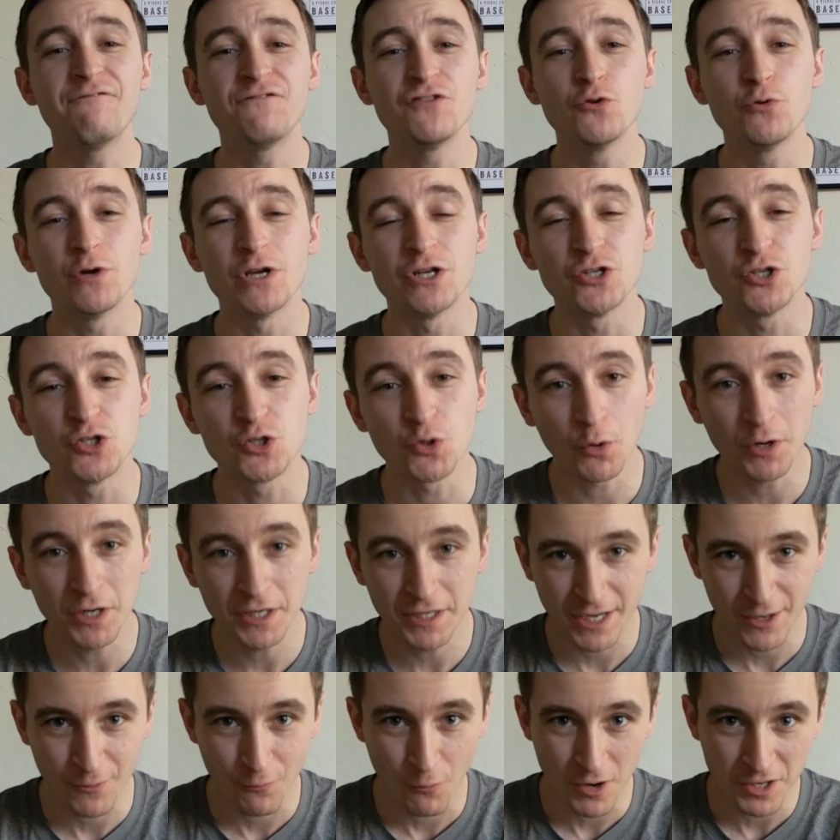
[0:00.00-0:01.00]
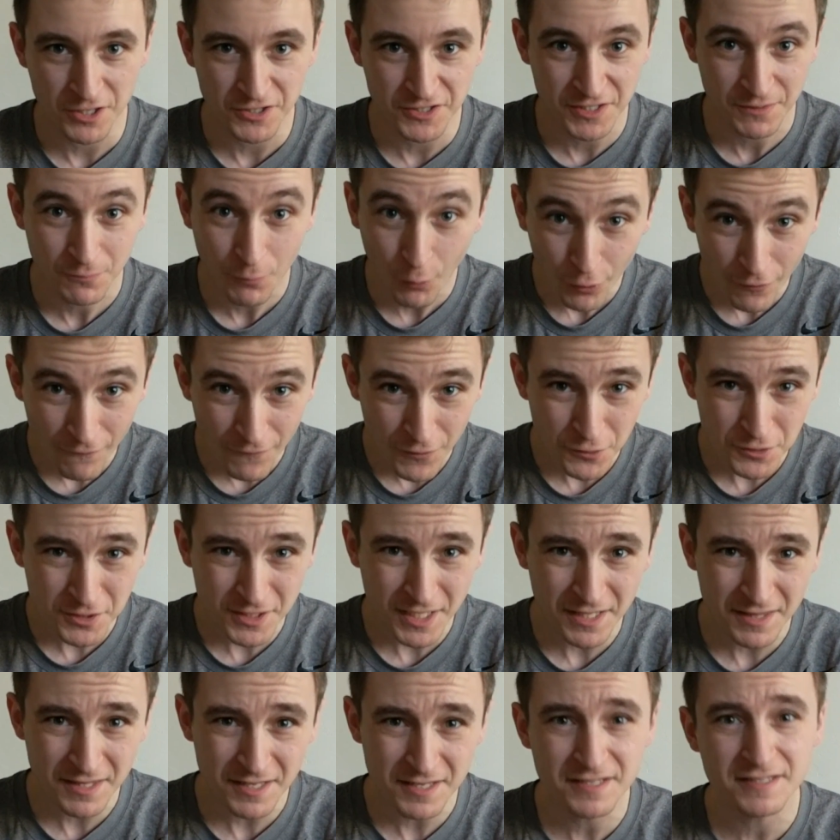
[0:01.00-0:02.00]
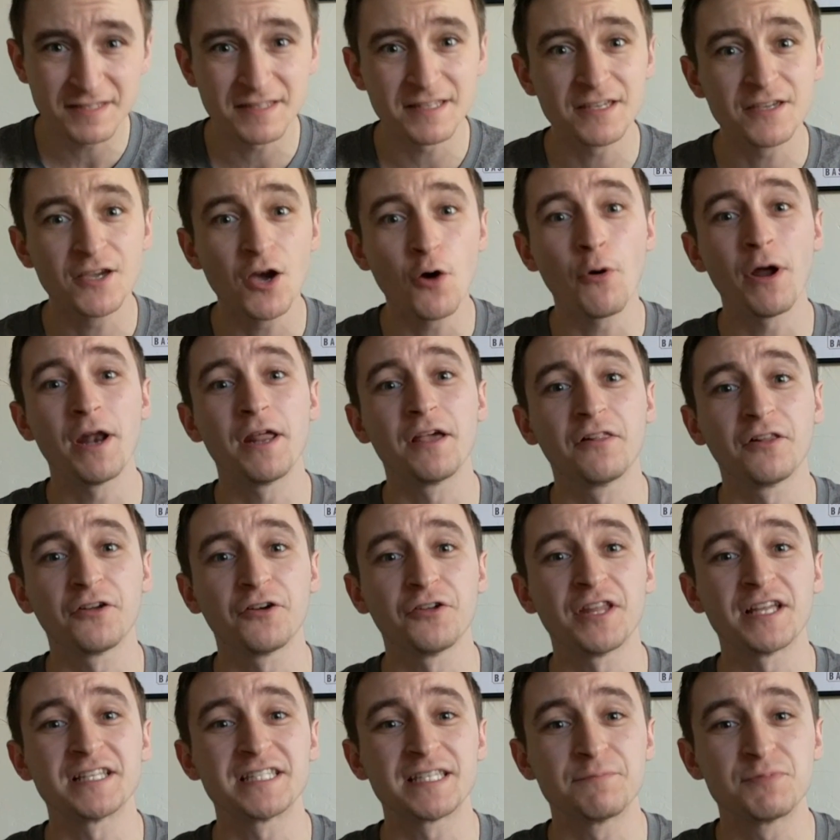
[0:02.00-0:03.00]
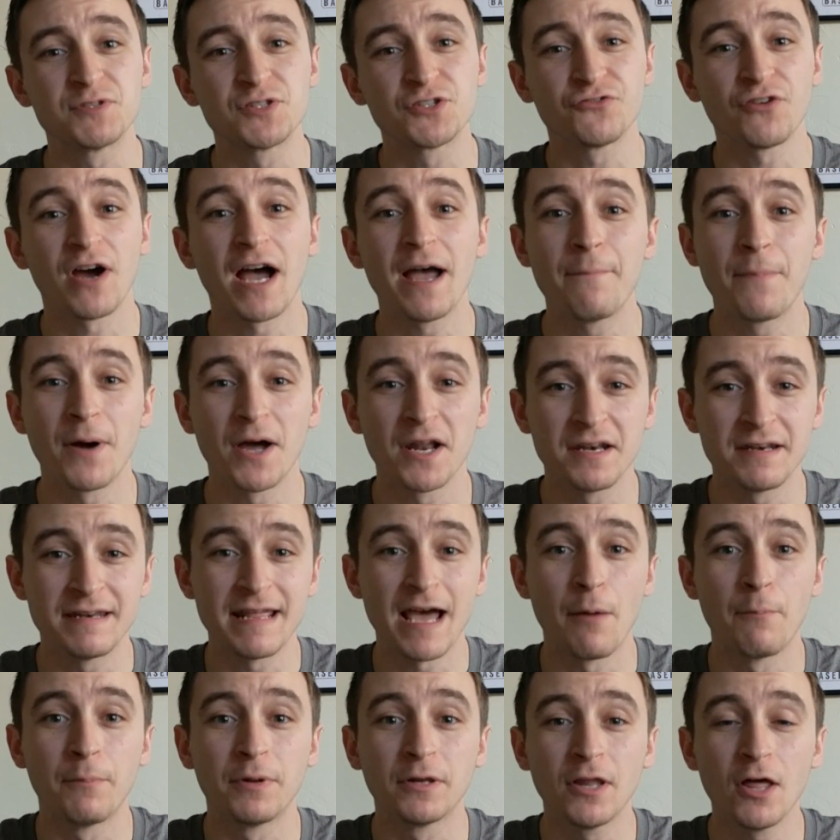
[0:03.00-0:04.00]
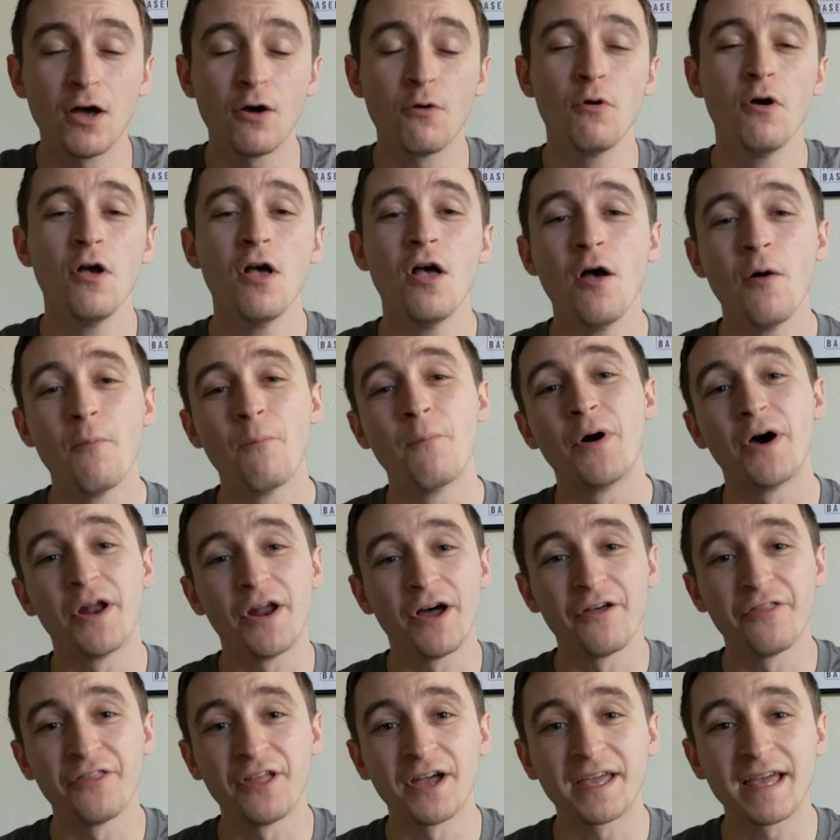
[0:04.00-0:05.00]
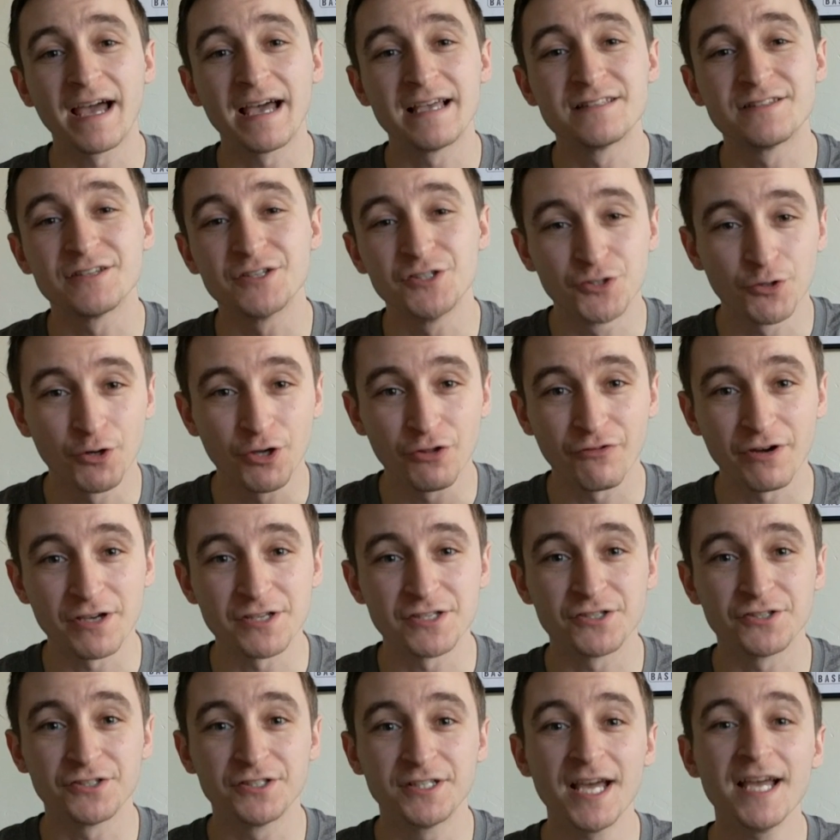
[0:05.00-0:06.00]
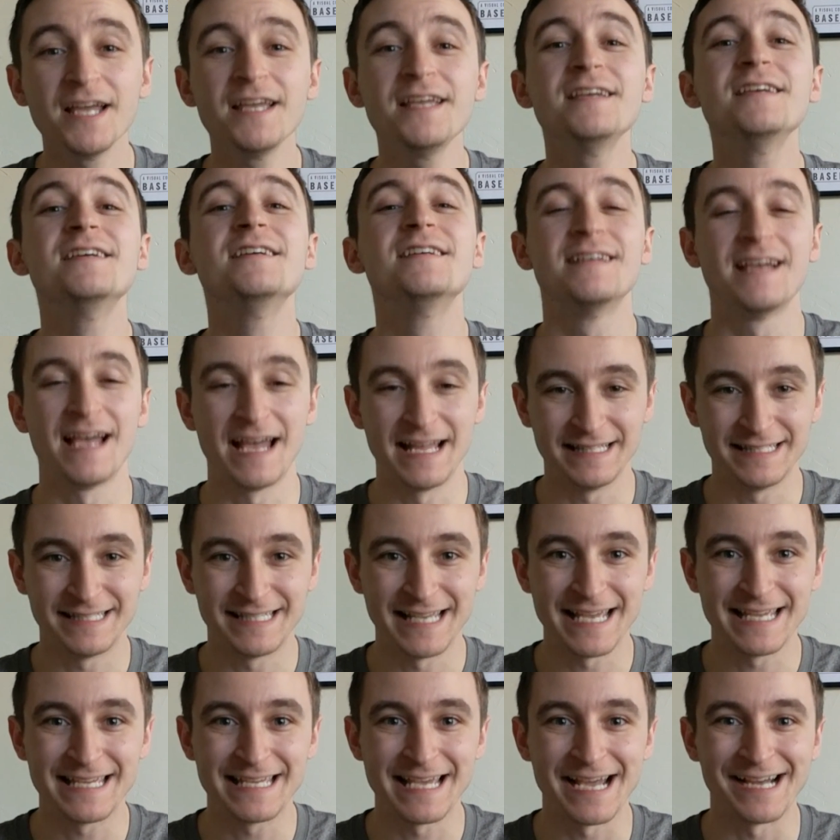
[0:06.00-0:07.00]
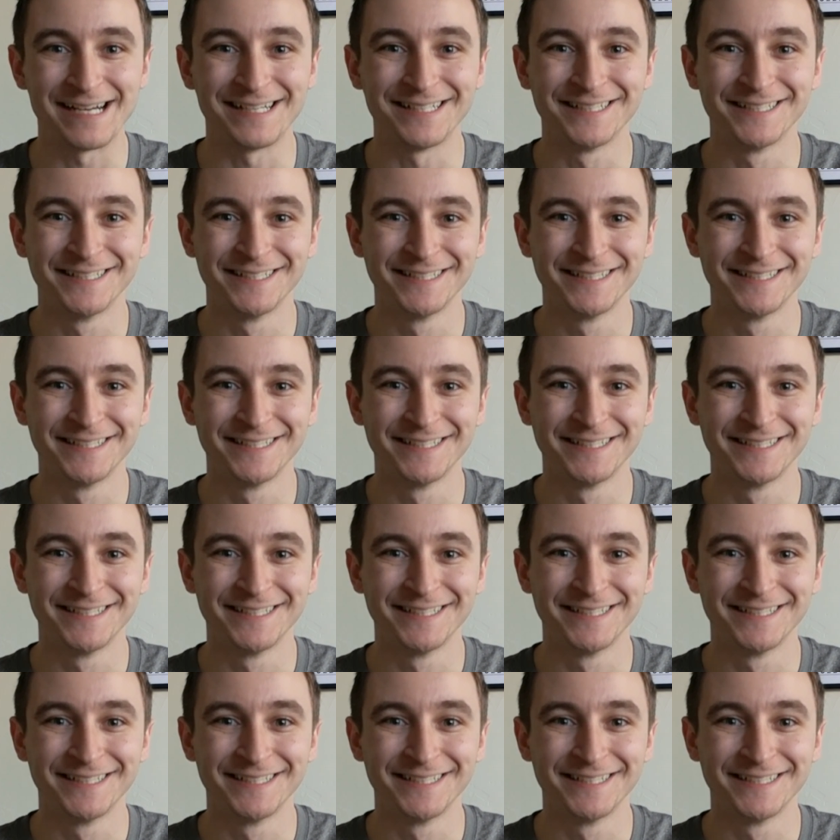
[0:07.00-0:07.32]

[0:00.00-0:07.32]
you enjoyed it and want to see more videos like this, then go ahead and click on that subscribe button down below. But other than that, guys, enjoy the rest of your day, and take care.